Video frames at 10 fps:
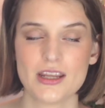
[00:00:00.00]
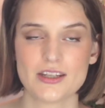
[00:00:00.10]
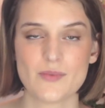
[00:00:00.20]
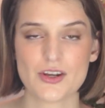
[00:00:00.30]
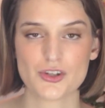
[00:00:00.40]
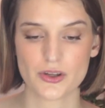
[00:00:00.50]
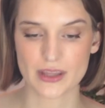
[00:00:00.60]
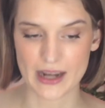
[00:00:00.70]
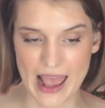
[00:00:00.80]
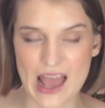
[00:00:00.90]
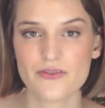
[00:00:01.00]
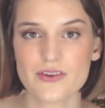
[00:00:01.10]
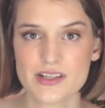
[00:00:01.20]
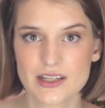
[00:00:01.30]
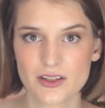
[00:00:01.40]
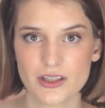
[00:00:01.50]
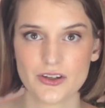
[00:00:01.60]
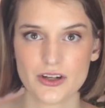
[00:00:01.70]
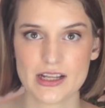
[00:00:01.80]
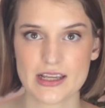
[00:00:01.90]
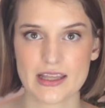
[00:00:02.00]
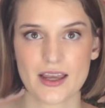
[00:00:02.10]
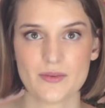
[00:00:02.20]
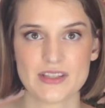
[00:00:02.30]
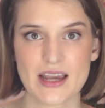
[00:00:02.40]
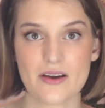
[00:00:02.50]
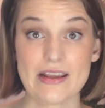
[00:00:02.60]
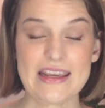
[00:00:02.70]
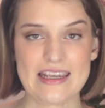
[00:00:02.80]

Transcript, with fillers: to make sure that every single ingredient that comes out